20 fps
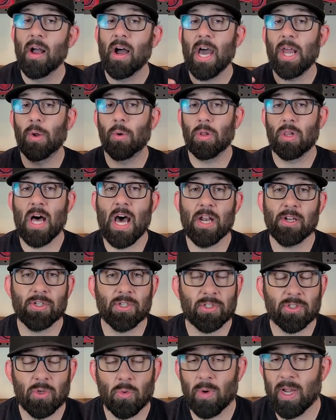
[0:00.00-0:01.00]
I know a lot of
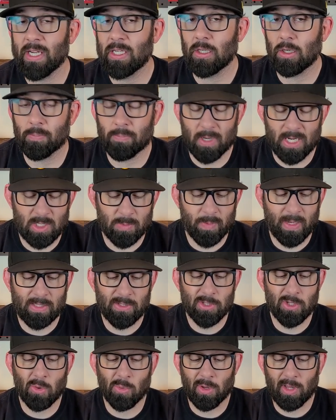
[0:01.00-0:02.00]
just the regular buzz
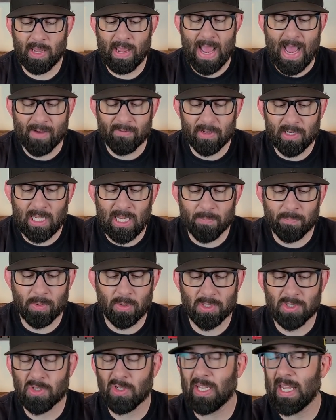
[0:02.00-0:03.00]
baits don't really have a keeper,
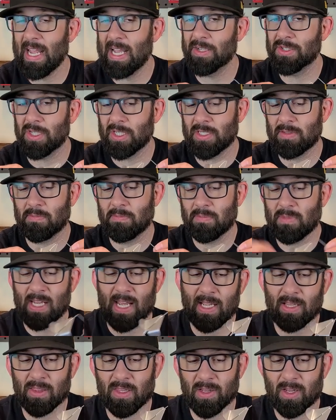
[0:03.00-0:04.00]
so you can't just
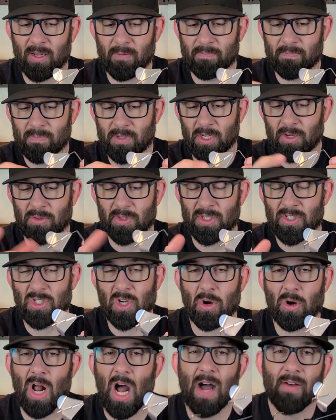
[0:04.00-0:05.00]
take the, you know, the
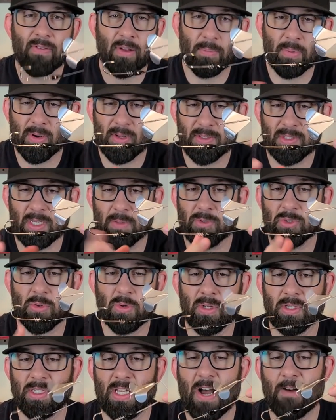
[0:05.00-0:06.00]
skirt off and put some
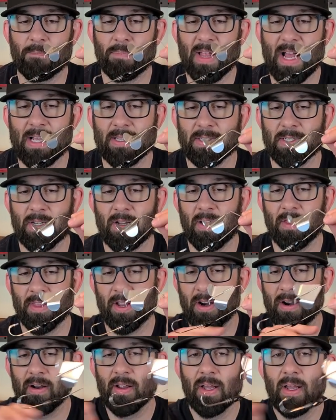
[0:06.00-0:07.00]
sort of soft plastic on
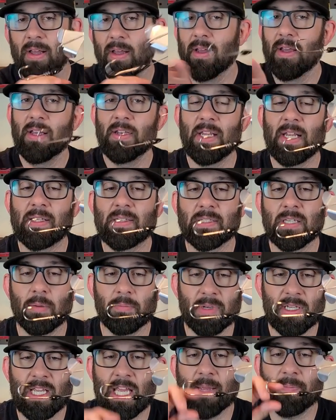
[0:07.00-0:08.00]
there. Needs need
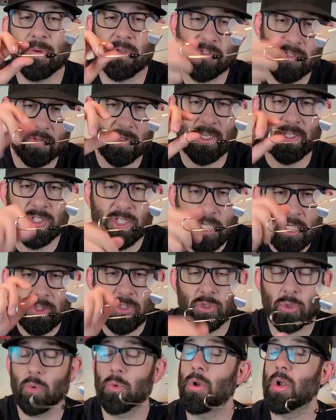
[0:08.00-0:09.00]
something to keep it. So this, you can
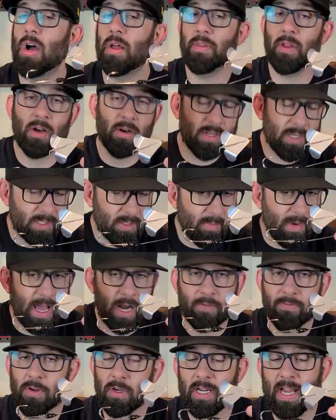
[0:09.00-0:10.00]
screw it on there. It doesn't
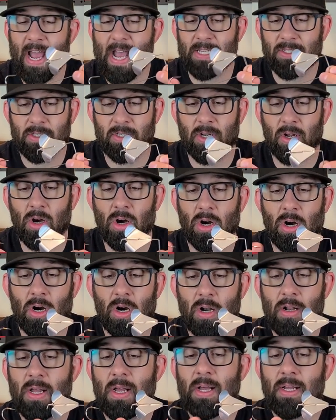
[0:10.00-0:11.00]
matter if you're casting it
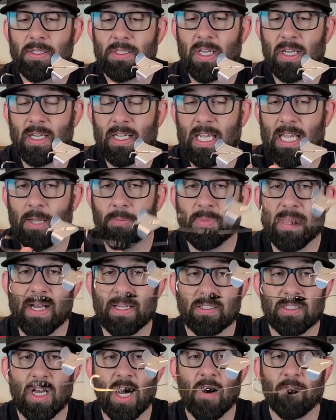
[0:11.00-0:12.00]
hard. It's going to keep
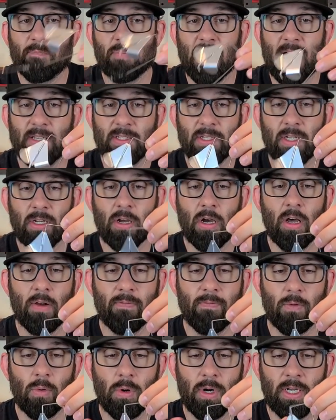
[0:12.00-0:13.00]
that soft plastic on
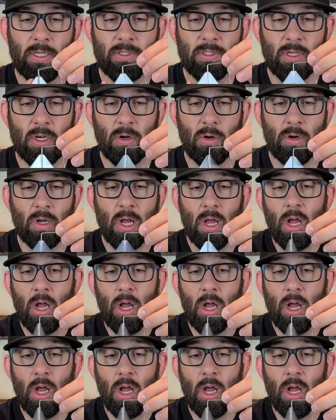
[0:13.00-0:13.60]
for you. So